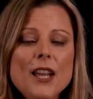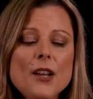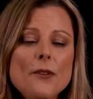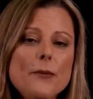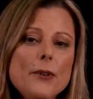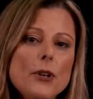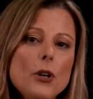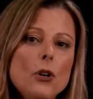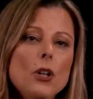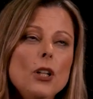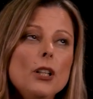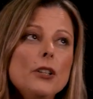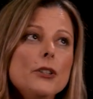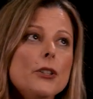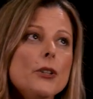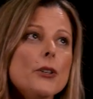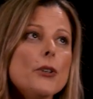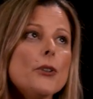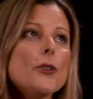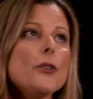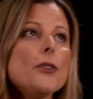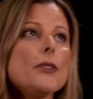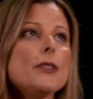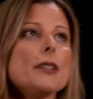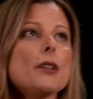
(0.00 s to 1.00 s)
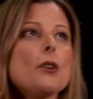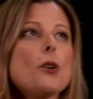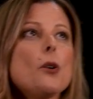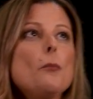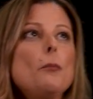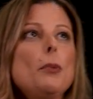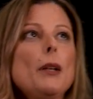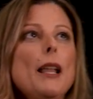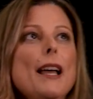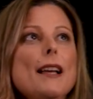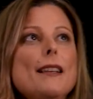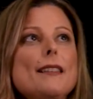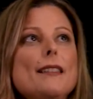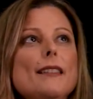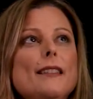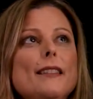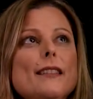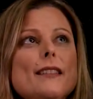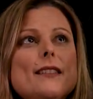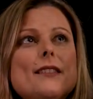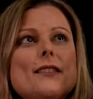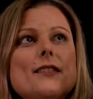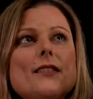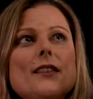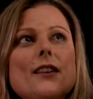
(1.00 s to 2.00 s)
We all know the
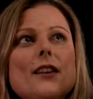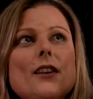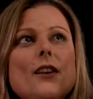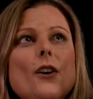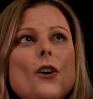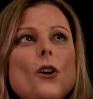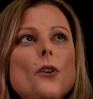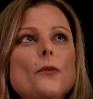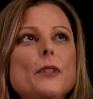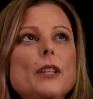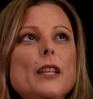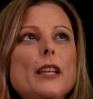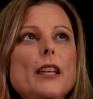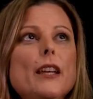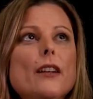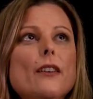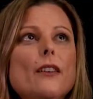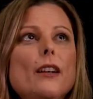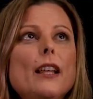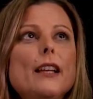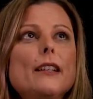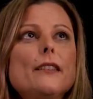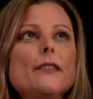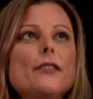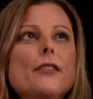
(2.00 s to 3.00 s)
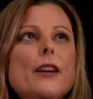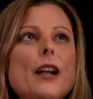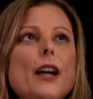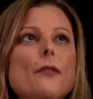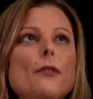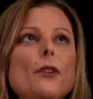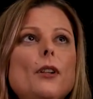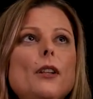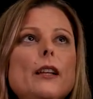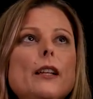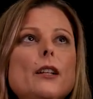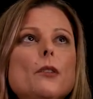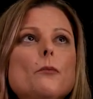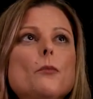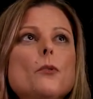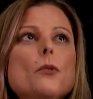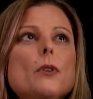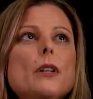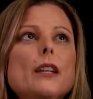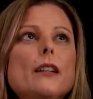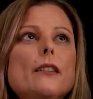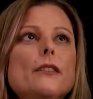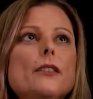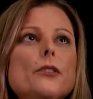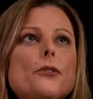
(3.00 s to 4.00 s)
complexities of the airline travel and
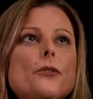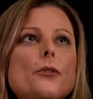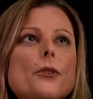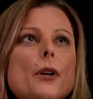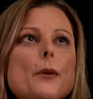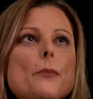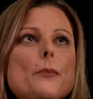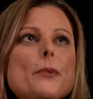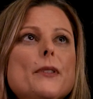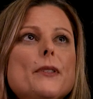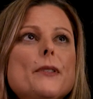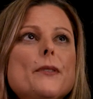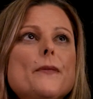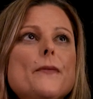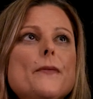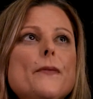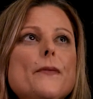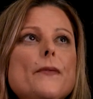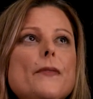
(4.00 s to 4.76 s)
booking the trips.